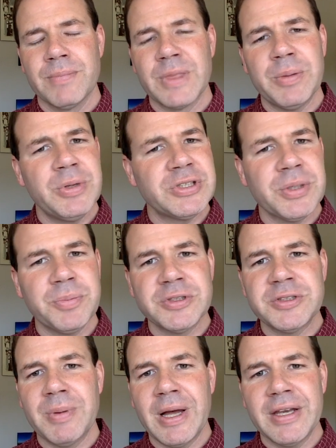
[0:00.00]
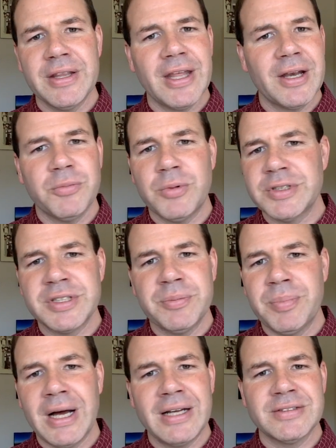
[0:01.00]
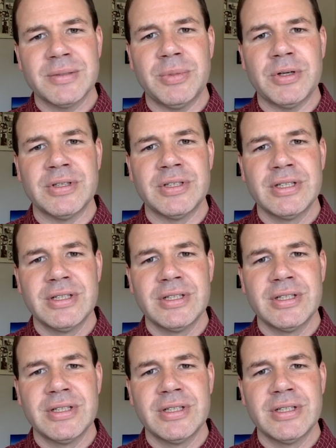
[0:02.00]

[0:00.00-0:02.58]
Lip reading: the bishop responded that it wasn't possible,